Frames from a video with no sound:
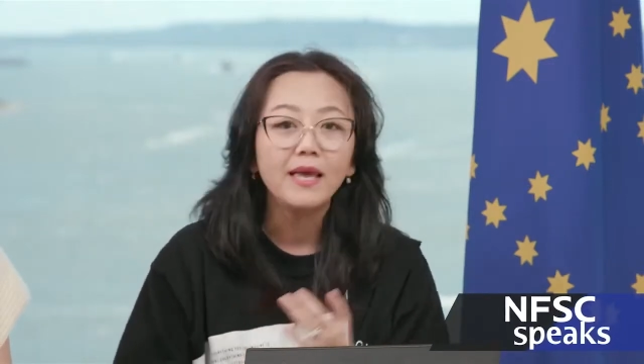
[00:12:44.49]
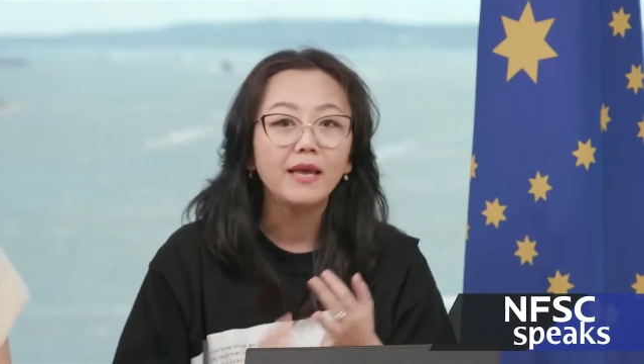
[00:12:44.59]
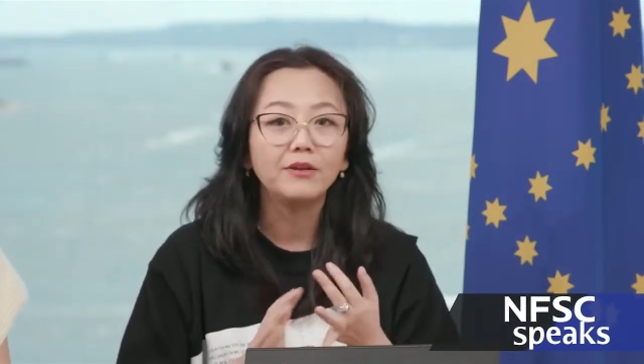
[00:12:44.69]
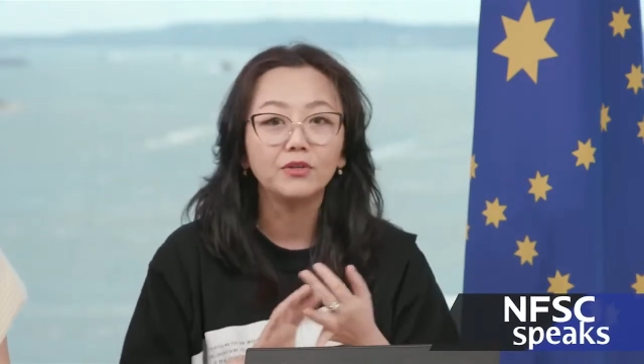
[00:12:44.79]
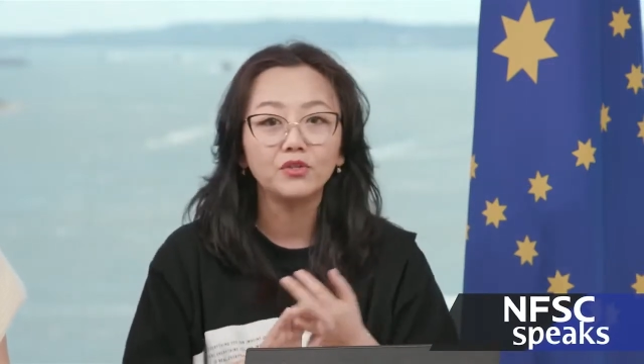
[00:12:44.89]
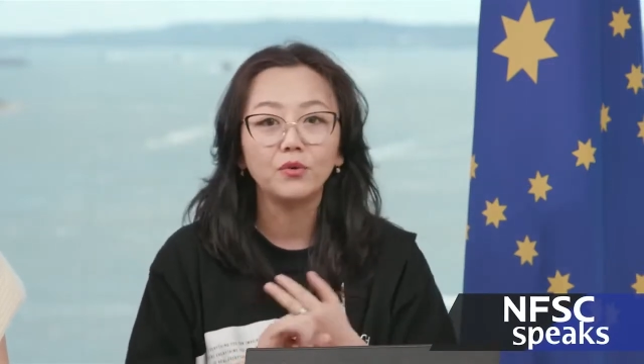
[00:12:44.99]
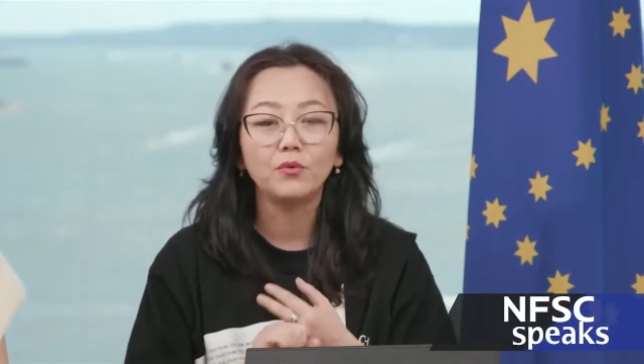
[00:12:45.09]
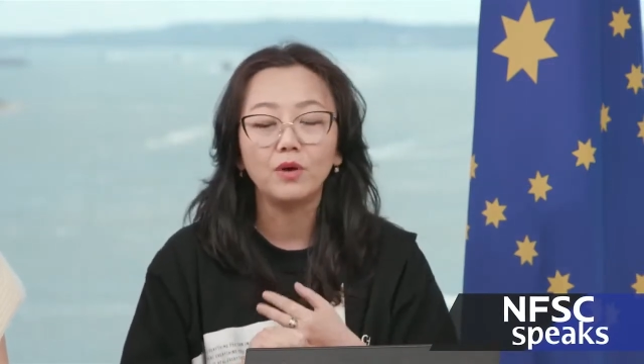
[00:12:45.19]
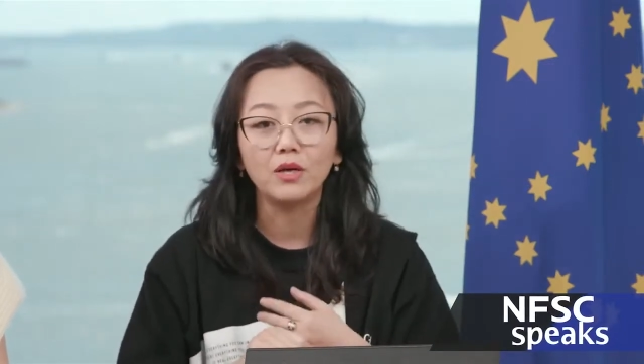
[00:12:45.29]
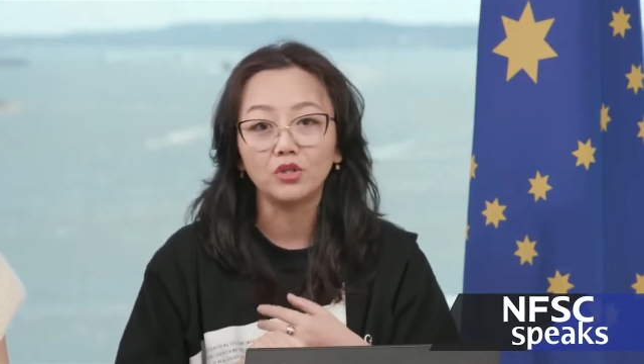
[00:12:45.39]
and
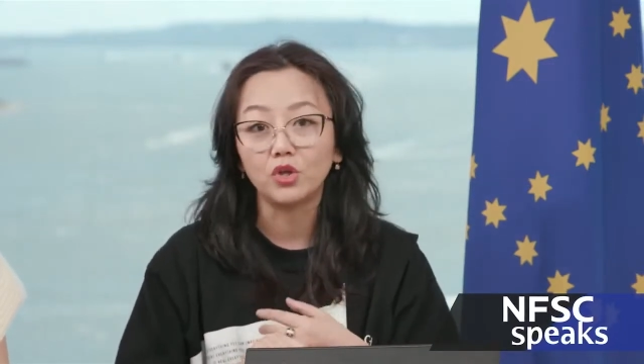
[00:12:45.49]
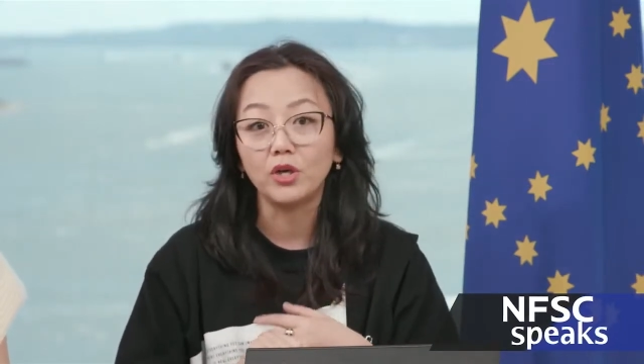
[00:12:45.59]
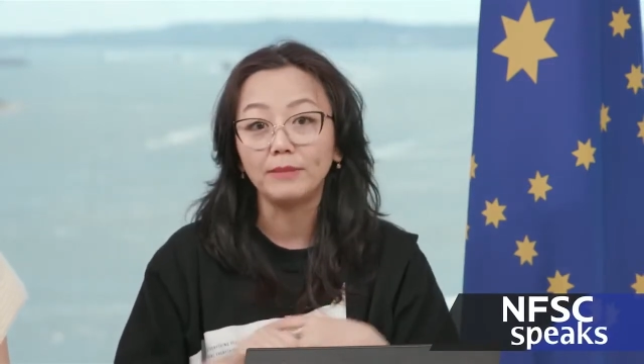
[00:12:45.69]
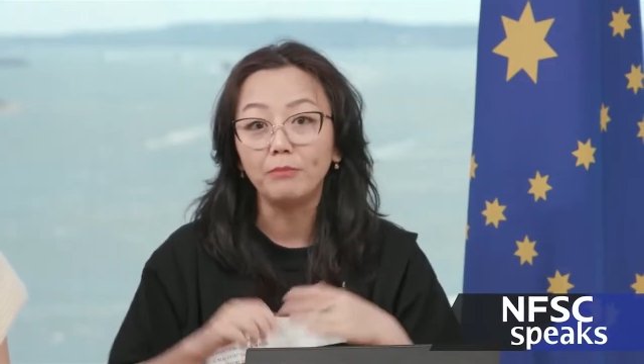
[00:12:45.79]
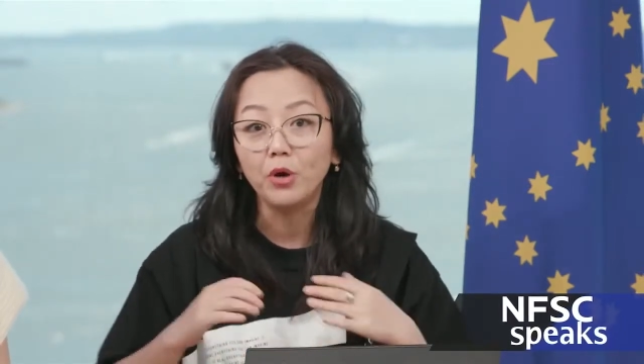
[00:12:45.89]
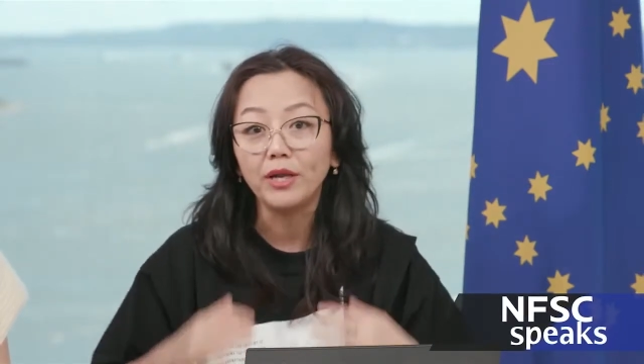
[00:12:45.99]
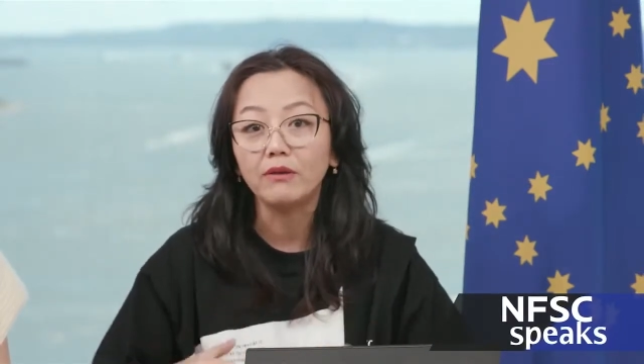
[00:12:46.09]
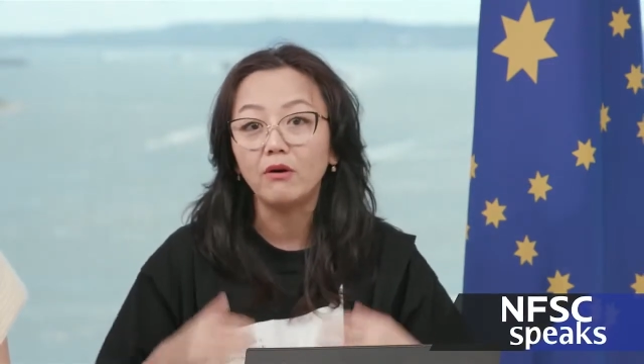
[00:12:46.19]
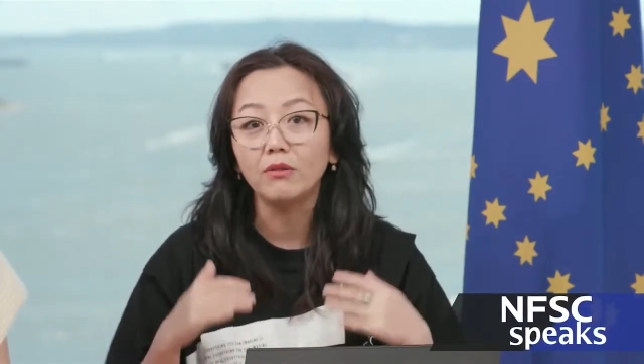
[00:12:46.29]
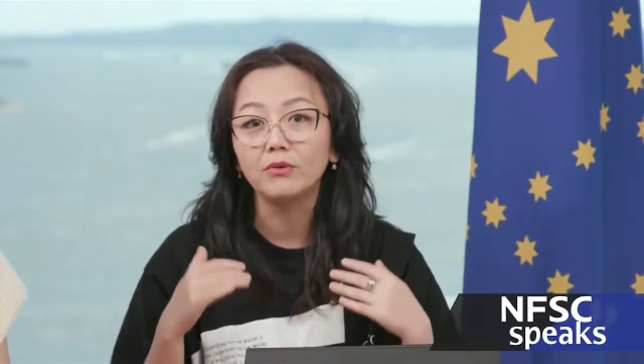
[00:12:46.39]
also starting
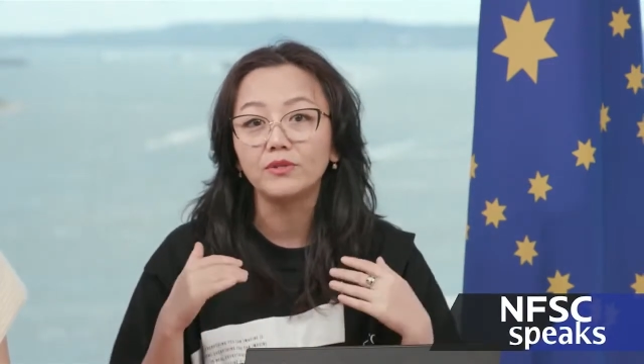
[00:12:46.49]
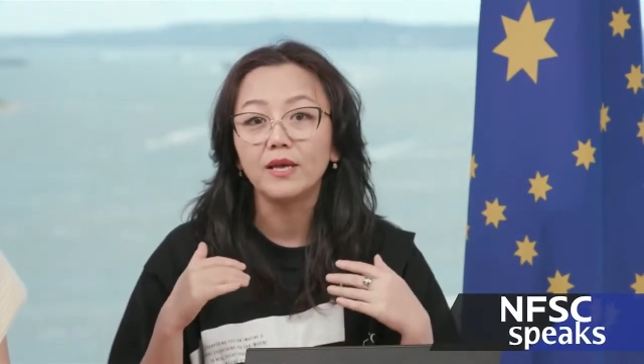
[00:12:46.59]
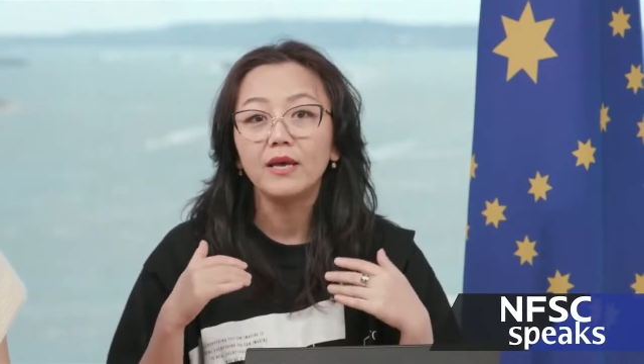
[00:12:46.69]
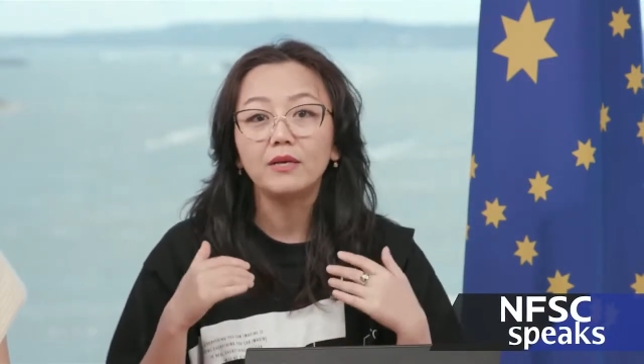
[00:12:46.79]
putting all those